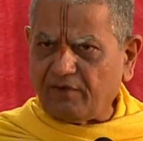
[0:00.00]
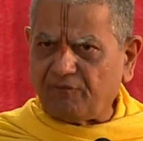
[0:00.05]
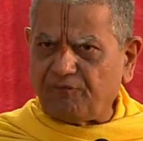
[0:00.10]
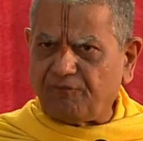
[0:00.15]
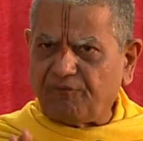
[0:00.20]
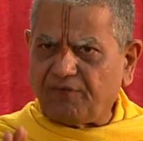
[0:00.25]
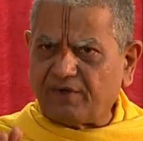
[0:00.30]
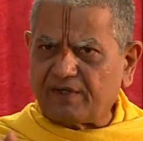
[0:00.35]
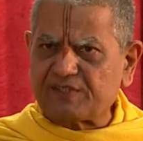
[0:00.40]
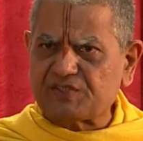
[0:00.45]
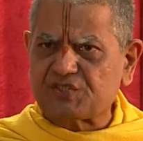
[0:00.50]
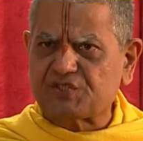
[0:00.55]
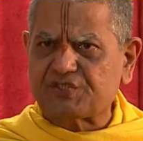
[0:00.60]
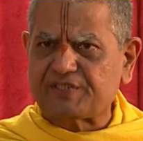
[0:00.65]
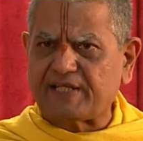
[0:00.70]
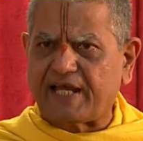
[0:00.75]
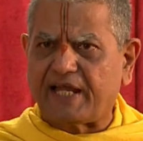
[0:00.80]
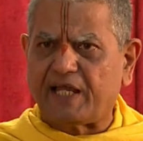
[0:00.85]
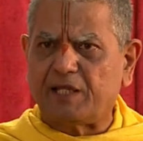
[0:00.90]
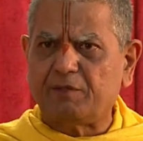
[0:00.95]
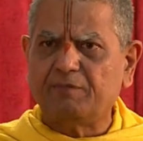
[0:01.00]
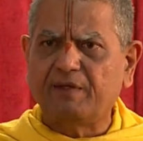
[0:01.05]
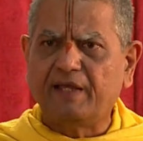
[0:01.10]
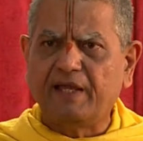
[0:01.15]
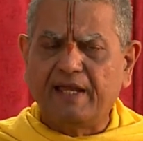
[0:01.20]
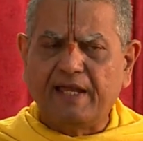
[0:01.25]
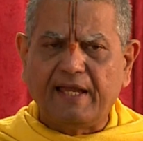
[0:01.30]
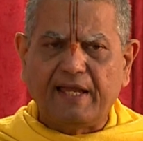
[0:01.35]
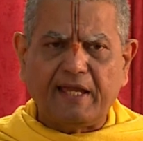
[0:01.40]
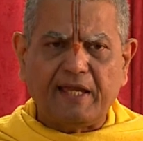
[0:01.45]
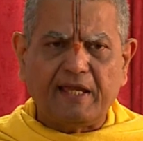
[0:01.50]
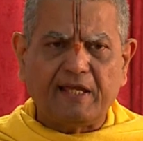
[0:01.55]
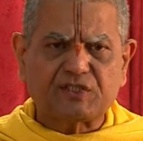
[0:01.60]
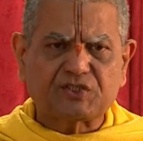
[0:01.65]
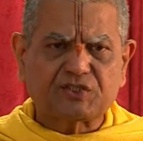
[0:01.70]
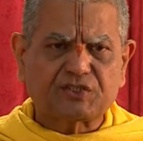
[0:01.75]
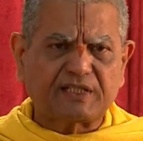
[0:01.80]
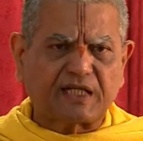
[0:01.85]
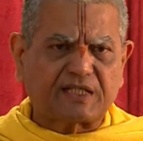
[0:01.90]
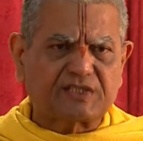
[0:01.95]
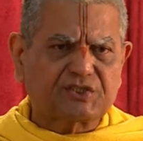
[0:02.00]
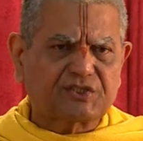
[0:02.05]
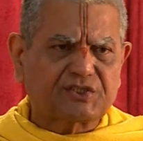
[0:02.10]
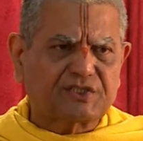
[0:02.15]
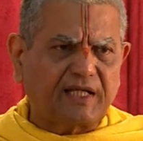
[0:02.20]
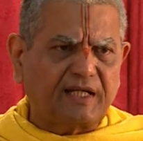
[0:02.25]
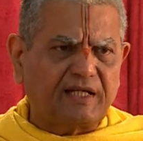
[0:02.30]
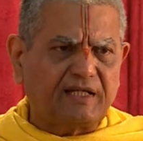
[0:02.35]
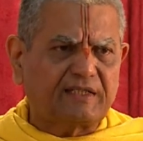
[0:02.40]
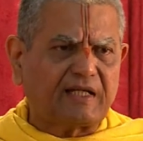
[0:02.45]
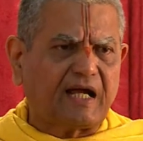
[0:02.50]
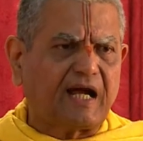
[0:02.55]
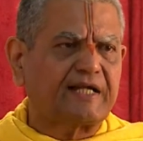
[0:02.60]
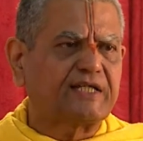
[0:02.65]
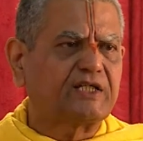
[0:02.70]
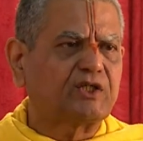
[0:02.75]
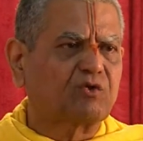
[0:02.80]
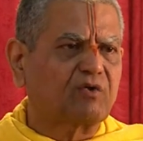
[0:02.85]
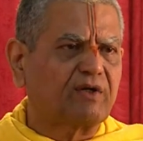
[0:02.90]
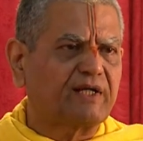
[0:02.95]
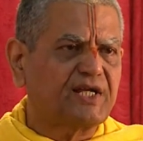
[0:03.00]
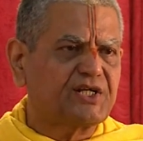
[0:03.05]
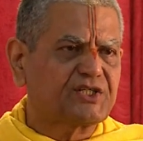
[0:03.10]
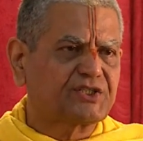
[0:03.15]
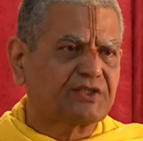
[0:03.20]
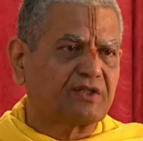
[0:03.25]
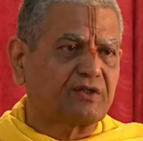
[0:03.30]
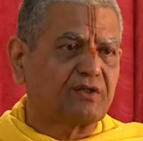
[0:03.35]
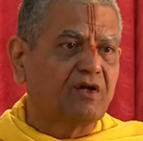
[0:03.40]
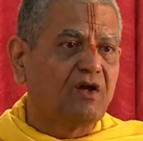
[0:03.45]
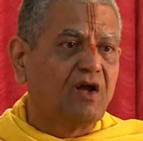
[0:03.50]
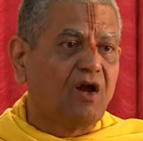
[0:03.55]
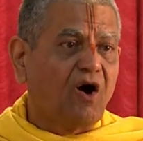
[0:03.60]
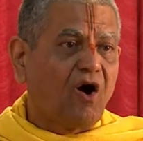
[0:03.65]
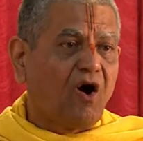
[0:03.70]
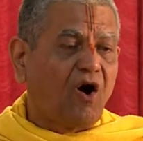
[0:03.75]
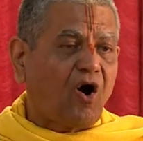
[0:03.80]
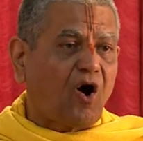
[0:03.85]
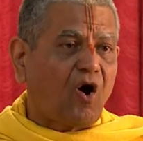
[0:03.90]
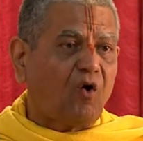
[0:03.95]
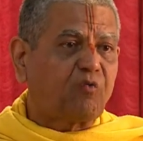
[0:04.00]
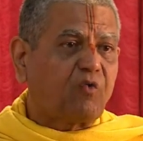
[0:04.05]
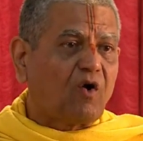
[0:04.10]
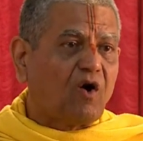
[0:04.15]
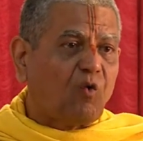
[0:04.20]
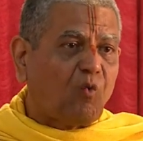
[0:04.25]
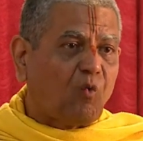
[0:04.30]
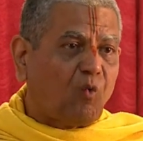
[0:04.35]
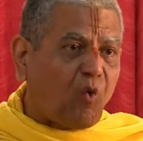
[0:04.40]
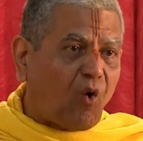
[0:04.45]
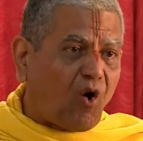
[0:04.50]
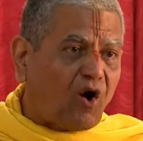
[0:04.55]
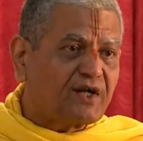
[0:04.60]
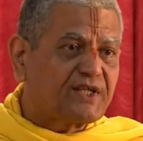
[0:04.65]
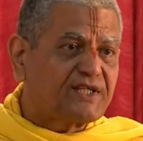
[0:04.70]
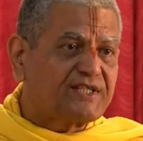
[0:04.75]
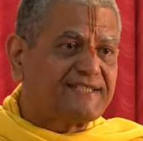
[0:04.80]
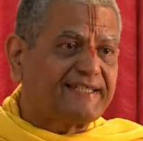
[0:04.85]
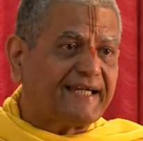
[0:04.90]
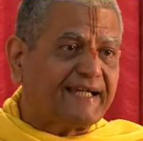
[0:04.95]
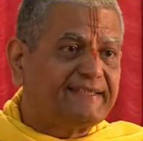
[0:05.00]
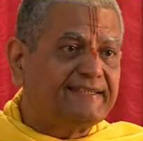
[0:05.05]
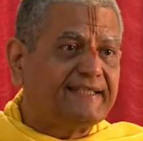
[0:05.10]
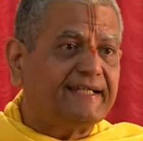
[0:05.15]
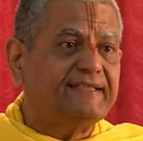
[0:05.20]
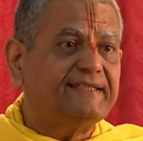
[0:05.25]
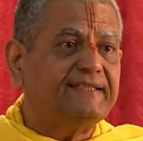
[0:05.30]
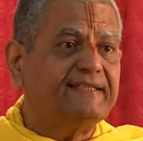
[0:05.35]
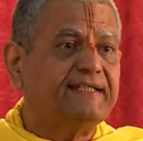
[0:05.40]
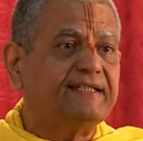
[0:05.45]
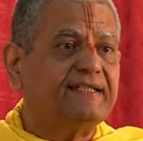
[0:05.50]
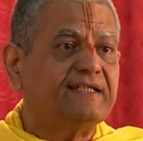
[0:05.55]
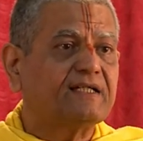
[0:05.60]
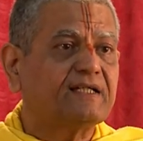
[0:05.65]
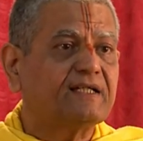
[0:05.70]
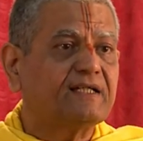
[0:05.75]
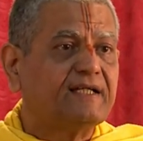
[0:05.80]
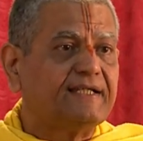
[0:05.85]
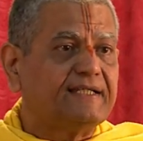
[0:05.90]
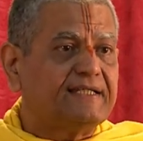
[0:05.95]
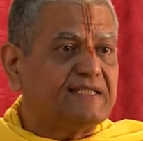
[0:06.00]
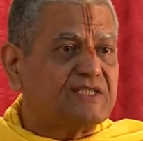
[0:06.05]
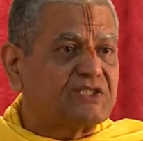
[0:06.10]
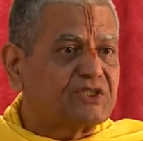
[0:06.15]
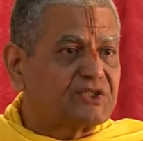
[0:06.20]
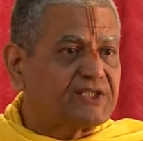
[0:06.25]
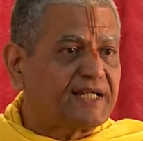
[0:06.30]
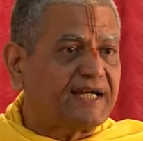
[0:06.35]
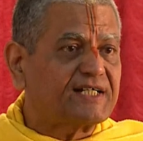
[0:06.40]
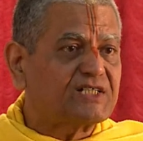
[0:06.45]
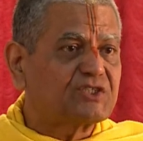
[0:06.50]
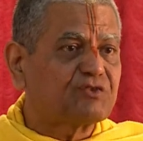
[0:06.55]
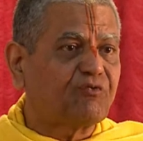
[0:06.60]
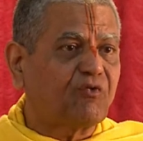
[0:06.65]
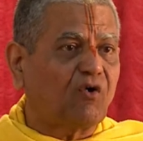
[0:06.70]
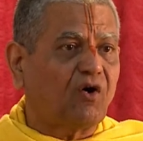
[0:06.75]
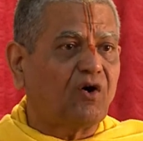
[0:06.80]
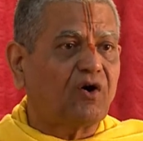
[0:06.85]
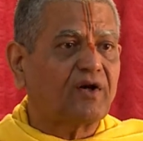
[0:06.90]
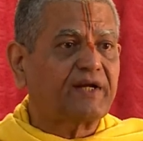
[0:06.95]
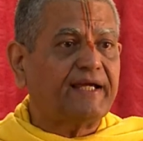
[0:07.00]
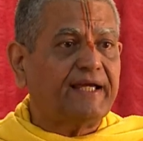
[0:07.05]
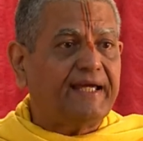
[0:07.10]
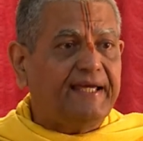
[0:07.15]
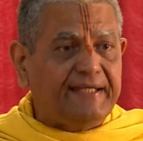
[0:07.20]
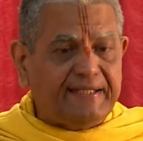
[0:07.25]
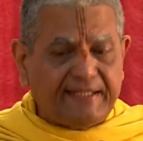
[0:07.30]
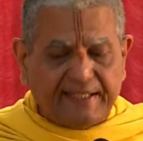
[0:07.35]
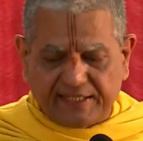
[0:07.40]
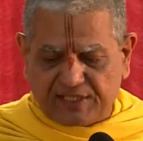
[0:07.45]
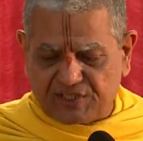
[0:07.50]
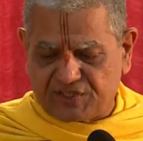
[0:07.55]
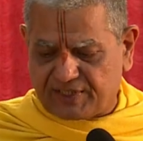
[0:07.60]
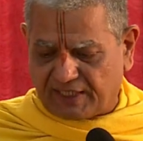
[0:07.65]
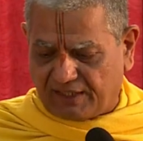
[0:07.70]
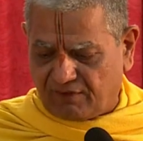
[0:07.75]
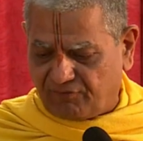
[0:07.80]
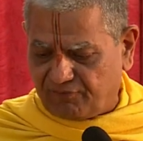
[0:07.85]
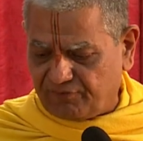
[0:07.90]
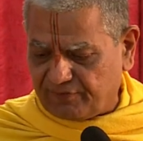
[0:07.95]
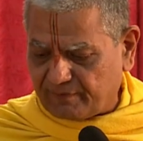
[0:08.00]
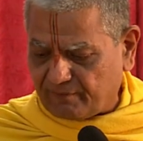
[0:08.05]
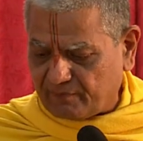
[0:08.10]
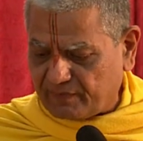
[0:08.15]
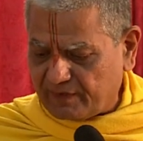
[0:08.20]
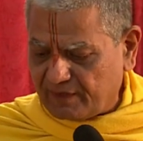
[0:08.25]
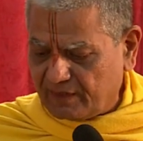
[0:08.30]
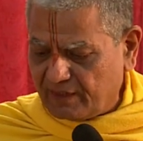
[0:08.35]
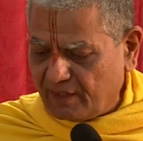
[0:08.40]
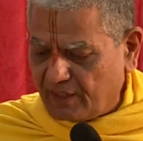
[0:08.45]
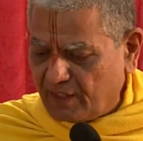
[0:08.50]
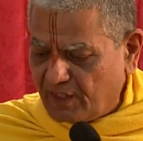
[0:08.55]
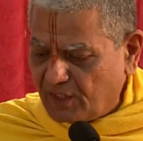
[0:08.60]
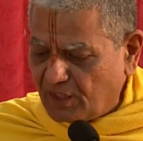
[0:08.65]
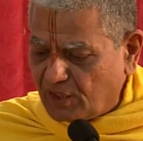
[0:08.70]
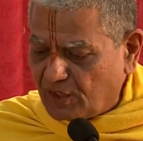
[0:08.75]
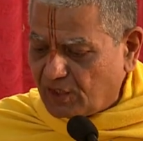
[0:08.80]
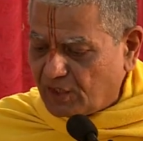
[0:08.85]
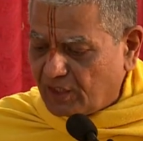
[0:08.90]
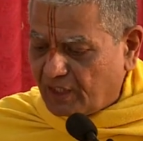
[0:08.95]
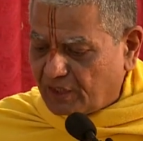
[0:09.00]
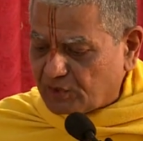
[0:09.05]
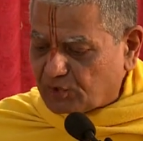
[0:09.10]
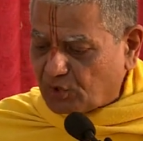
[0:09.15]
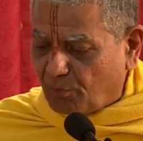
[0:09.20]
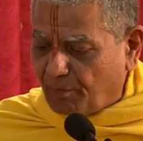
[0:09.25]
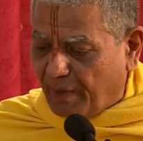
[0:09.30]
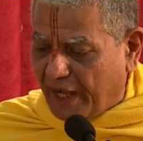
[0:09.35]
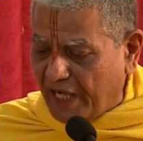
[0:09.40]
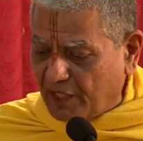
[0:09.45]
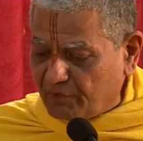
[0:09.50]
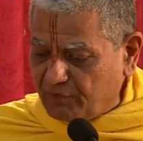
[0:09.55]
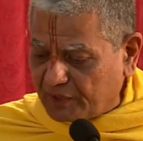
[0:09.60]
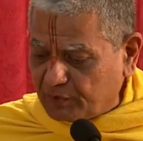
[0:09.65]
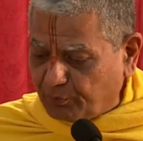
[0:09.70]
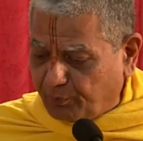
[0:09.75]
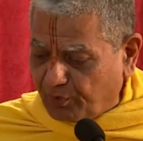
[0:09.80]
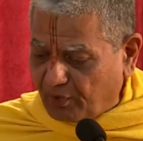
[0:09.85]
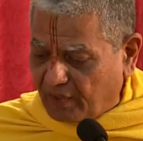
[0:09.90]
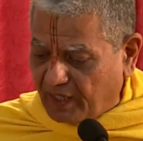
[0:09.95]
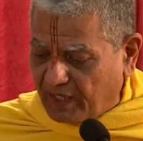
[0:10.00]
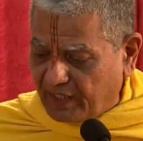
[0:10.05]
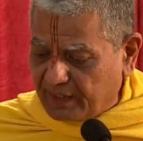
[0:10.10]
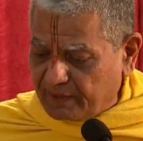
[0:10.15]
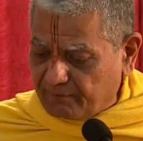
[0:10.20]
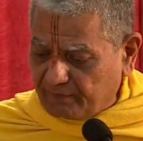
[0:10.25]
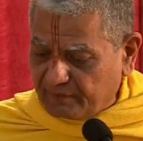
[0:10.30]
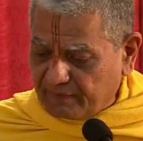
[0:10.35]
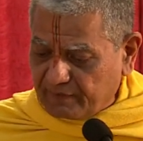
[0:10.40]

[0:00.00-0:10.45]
First time a succinct articulation of what Chaitanya stands for in itself. So Bhagavad Puran,